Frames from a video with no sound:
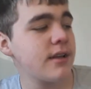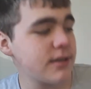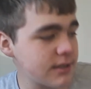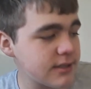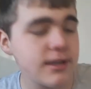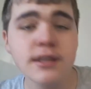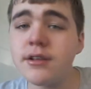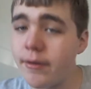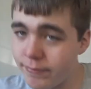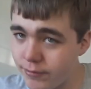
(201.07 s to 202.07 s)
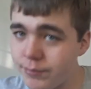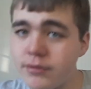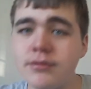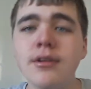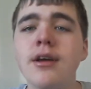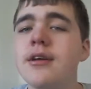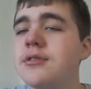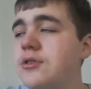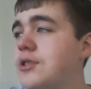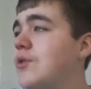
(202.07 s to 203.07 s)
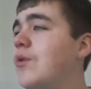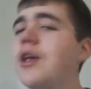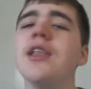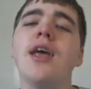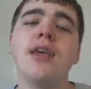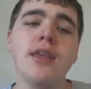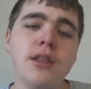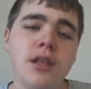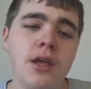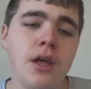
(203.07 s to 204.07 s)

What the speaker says: nice and comfortable, just the way I like it,